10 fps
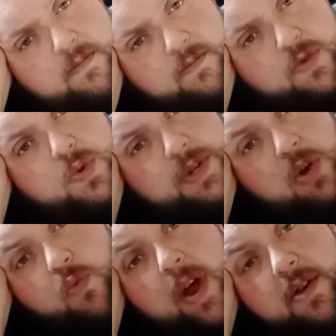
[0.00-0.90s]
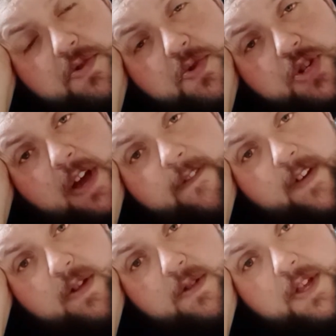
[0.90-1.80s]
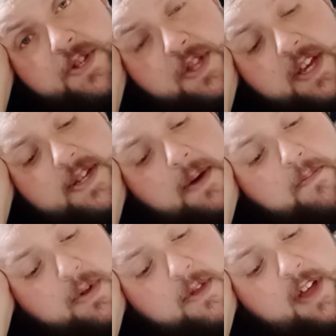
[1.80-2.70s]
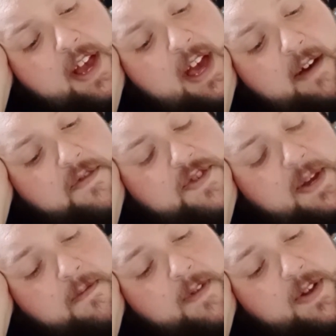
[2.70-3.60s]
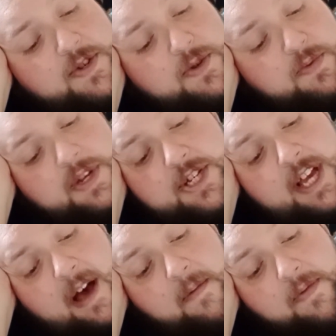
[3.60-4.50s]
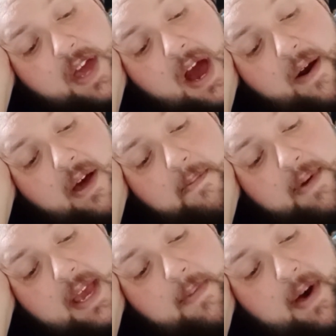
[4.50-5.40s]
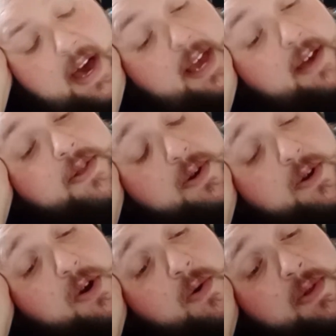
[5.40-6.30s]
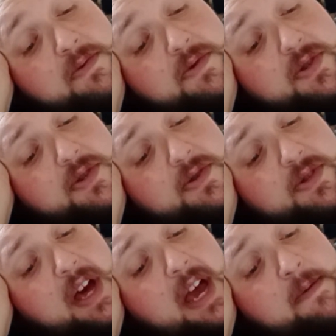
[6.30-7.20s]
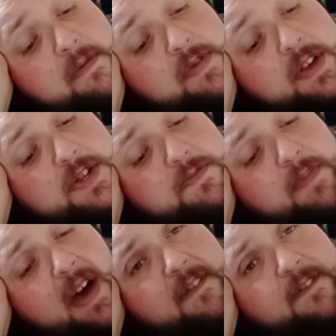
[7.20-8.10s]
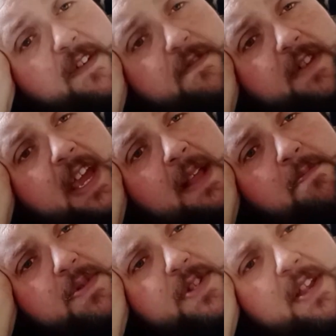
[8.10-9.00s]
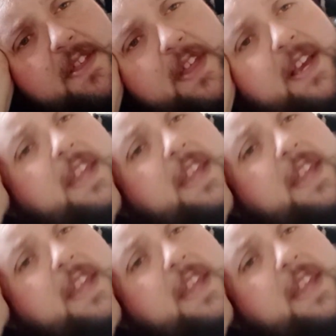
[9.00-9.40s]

using Rails of Sheffield as an example, they have seen fit to discount the RRP by, at current time of this, by 15%, I think it